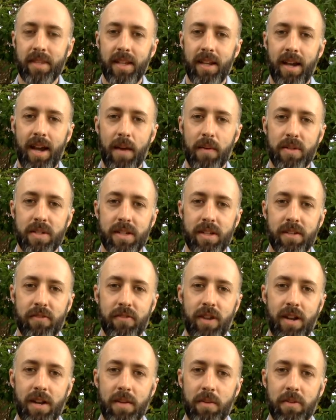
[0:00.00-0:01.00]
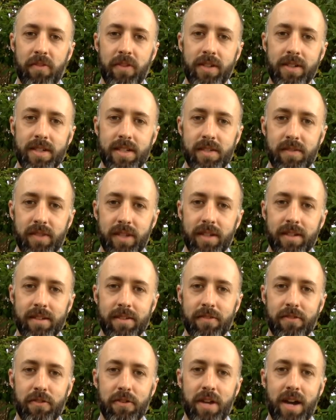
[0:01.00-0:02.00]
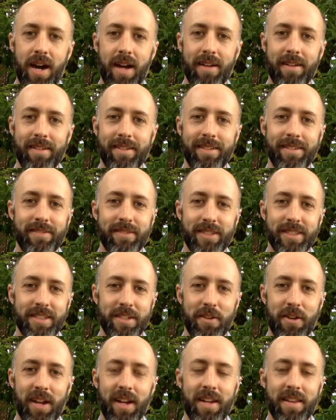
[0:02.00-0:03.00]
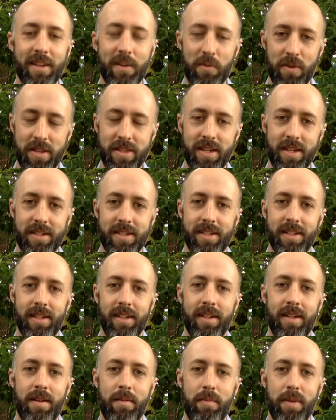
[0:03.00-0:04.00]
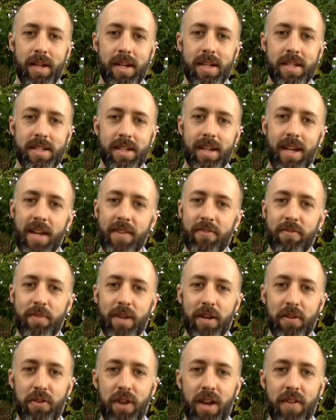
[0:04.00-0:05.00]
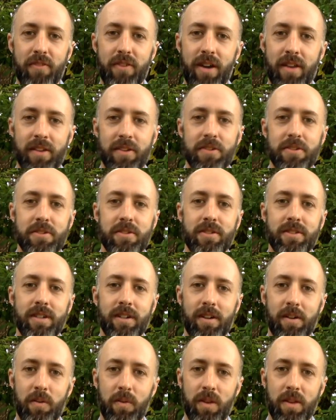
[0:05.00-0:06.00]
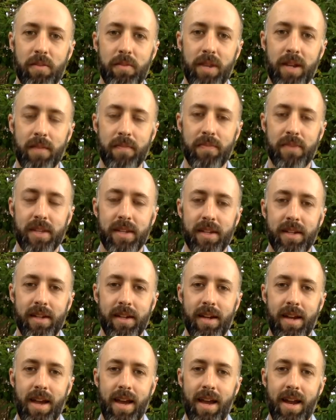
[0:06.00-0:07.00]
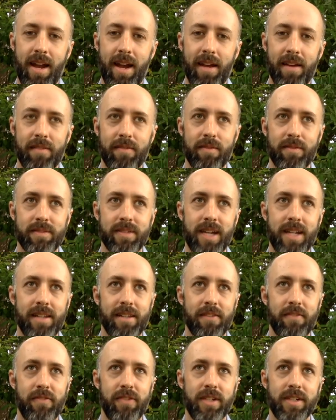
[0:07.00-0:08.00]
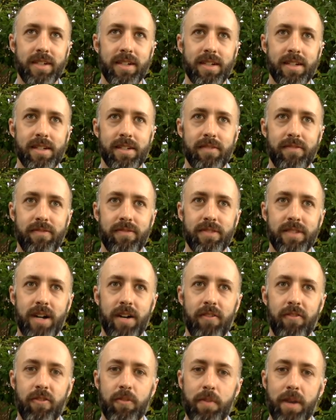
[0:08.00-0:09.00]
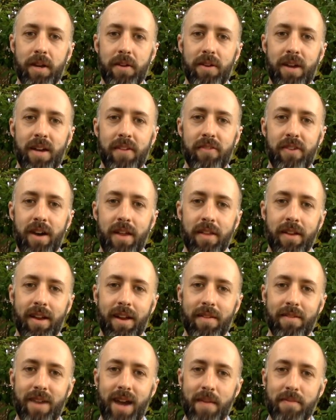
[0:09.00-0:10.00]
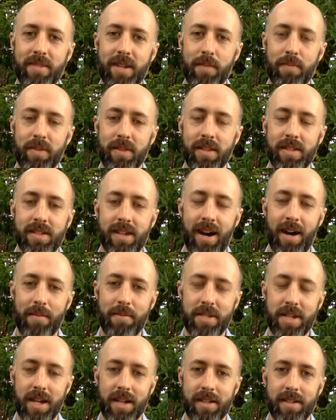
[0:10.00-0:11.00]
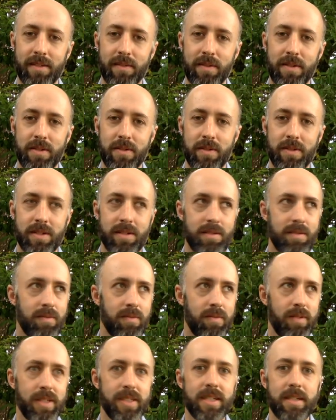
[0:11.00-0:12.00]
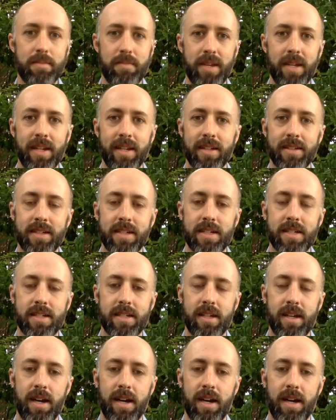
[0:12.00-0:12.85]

I was confronted with feelings of guilt for not really doing anything with it, because it came from my grandfather, who's no longer with me. And I had let the feelings of love for my grandfather get wrapped up in this object, which was really meaningless.